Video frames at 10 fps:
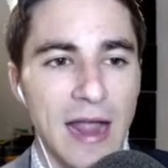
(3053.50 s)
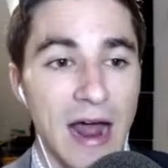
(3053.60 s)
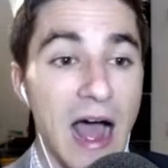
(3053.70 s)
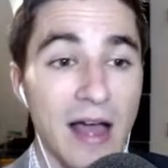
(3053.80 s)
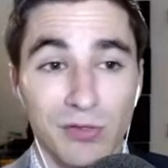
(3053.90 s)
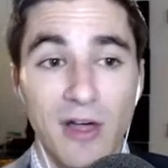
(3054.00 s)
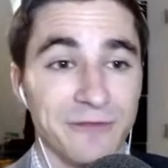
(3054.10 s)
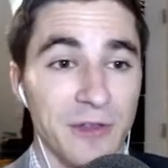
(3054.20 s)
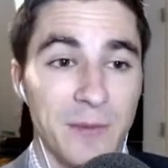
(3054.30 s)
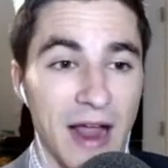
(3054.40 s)
I love
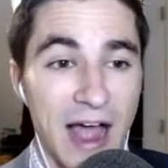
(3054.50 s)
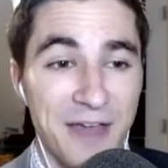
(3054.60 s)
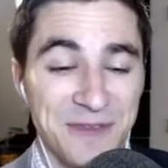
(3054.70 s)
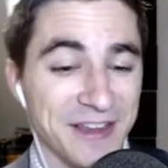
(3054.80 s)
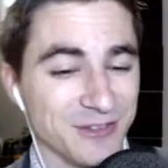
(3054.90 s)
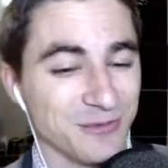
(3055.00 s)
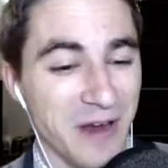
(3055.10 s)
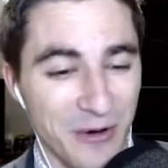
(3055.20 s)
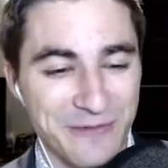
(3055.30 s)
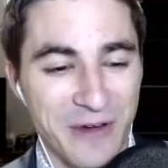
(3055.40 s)
flipping. I think it's
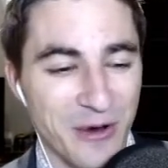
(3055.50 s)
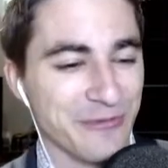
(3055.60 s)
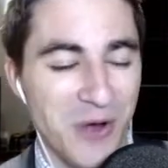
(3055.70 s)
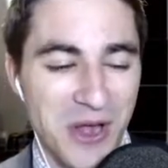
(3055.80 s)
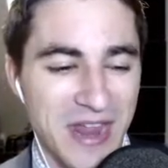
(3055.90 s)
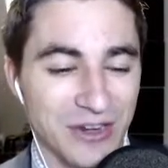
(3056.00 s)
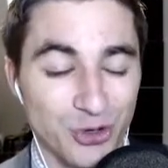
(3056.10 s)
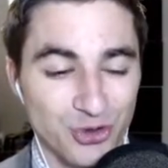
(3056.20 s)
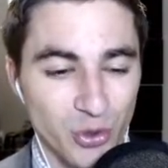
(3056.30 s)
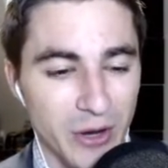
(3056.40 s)
very, very fun and
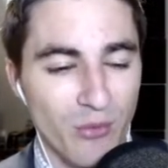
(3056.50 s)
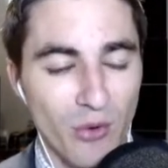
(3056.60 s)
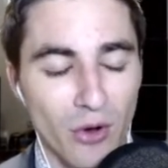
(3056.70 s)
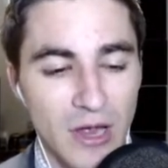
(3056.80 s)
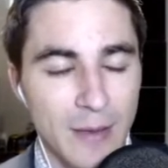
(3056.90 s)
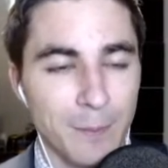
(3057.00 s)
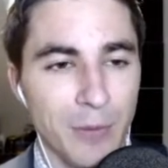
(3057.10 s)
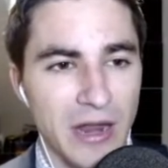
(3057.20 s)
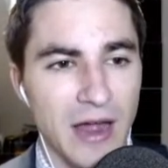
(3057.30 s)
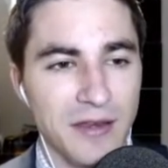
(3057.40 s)
enjoyable,
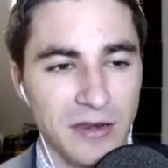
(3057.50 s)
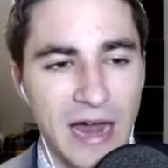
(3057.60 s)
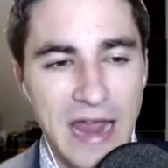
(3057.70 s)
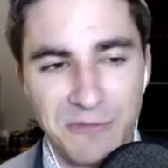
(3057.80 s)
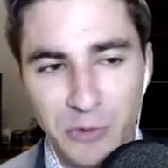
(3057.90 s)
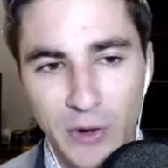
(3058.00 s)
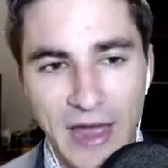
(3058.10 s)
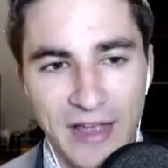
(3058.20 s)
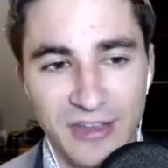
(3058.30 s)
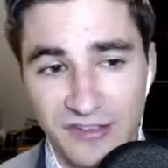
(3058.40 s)
but not everyone
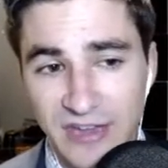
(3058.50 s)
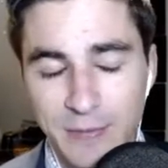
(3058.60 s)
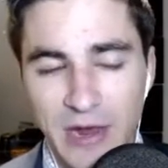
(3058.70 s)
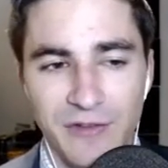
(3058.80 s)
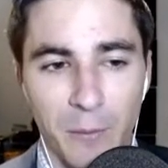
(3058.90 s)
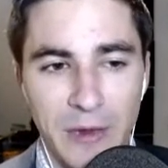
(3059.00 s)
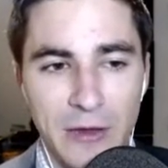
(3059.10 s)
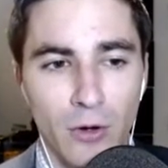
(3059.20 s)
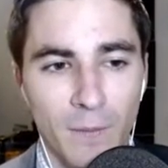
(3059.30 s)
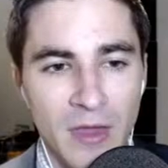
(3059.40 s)
has that same kind of
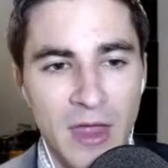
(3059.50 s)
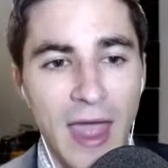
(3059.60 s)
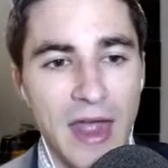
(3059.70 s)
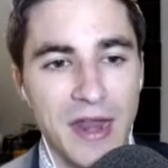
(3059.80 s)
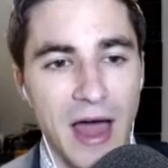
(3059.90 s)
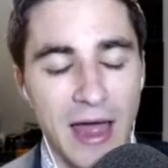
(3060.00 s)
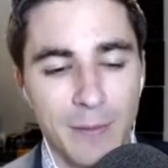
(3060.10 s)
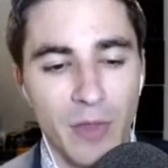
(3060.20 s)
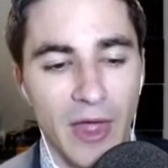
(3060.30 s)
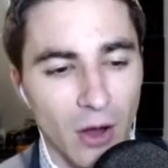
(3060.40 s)
appeal. And I
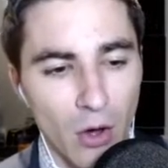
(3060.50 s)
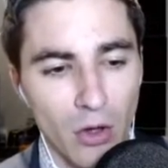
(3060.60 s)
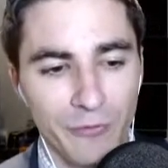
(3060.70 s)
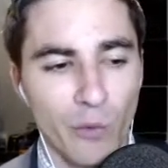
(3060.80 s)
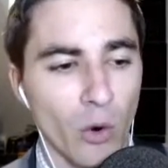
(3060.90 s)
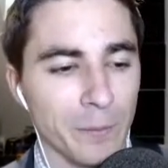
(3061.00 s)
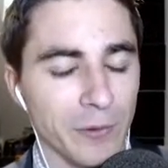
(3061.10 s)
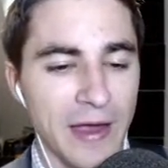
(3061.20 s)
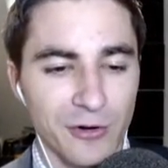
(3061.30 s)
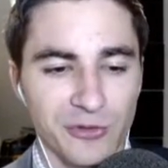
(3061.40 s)
am like all for
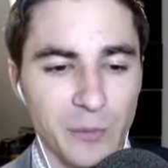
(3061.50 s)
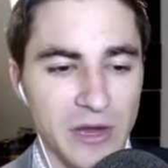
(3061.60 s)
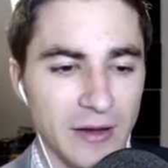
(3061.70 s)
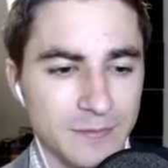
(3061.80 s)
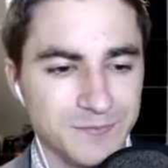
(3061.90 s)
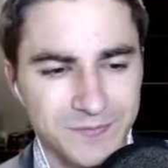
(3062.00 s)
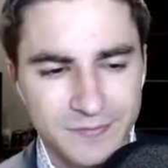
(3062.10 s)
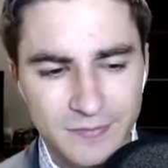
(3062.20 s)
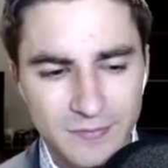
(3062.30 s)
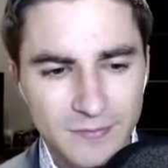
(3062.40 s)
players being
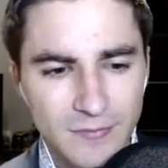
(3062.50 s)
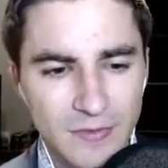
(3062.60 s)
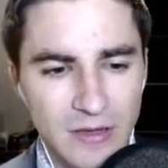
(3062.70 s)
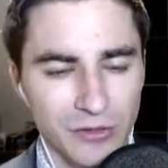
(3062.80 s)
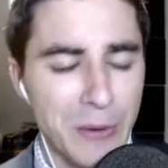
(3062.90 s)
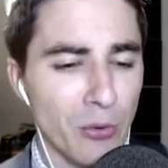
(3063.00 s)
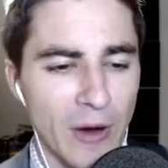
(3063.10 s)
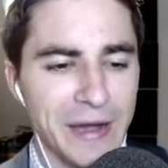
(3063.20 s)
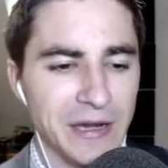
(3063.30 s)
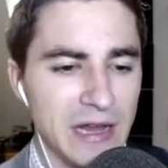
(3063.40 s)

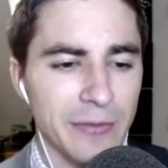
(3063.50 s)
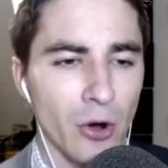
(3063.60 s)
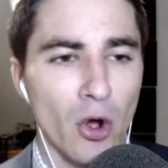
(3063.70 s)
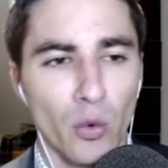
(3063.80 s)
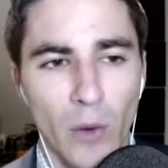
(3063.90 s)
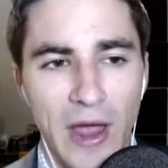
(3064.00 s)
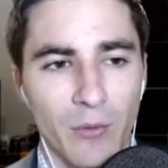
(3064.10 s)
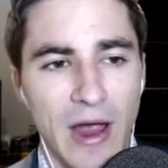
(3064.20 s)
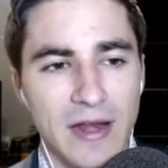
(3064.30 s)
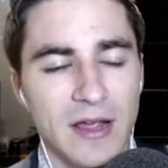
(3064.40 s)
liberated in their own way,
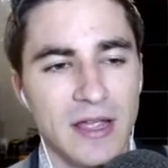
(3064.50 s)
right?